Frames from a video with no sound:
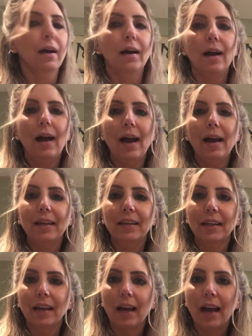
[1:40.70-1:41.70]

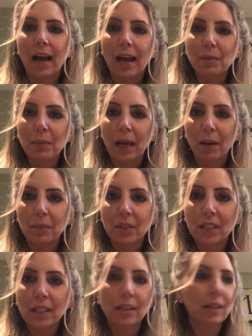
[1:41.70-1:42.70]
Hi, I'm
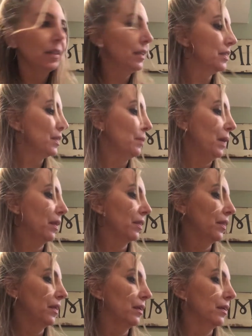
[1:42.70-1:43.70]
Emily
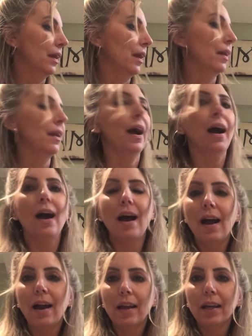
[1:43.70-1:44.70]
Elizabeth, and
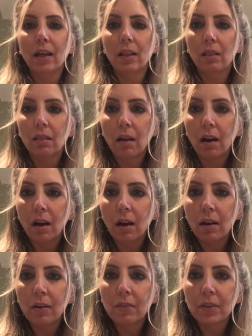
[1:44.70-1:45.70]
I
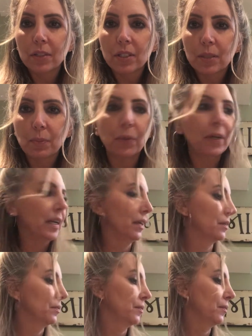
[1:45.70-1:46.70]
love spring.
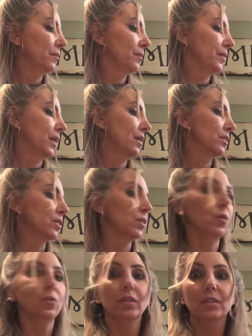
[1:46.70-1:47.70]

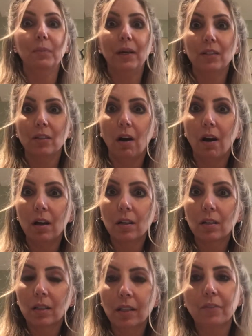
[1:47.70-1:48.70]
So does my
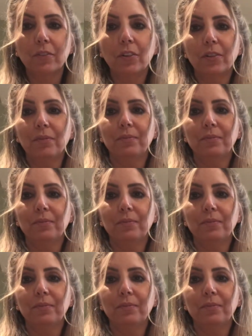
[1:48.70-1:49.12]
dog, Clifford.